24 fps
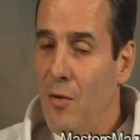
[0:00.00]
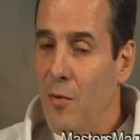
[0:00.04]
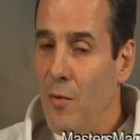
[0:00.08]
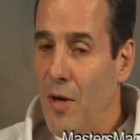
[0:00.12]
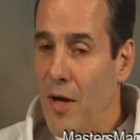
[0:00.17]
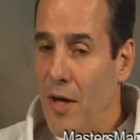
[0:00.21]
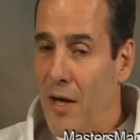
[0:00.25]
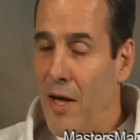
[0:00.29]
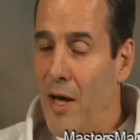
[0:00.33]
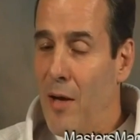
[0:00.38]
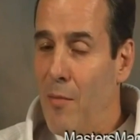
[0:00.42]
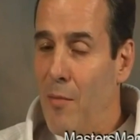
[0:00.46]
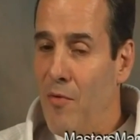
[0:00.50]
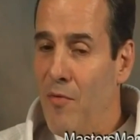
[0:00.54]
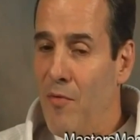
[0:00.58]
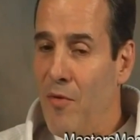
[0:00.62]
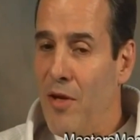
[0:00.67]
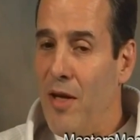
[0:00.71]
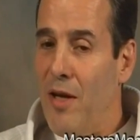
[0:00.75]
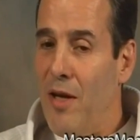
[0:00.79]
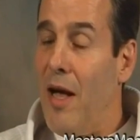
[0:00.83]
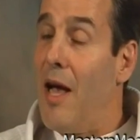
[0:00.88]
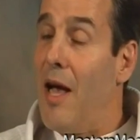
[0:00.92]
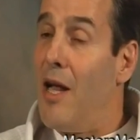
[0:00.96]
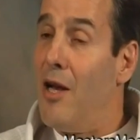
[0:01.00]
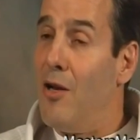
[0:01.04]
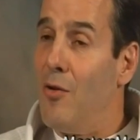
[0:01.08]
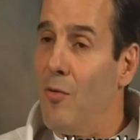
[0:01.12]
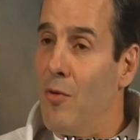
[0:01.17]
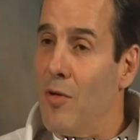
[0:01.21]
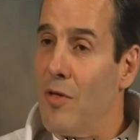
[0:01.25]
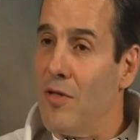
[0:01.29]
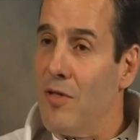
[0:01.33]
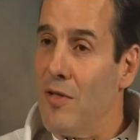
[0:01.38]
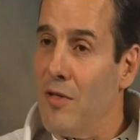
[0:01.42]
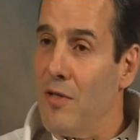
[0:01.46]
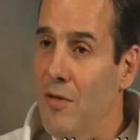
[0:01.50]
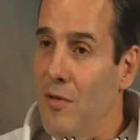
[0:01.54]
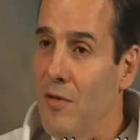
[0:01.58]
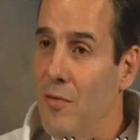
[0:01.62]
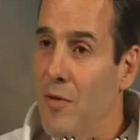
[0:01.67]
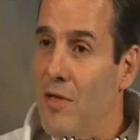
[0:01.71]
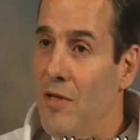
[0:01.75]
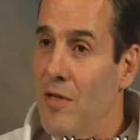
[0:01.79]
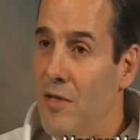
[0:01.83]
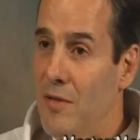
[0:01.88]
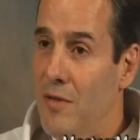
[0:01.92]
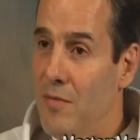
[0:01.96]
When I came over here, Helio
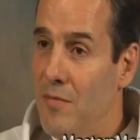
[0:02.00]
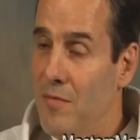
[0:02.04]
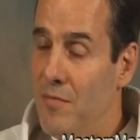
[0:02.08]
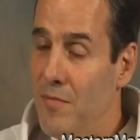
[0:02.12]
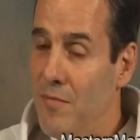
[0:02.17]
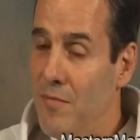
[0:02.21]
was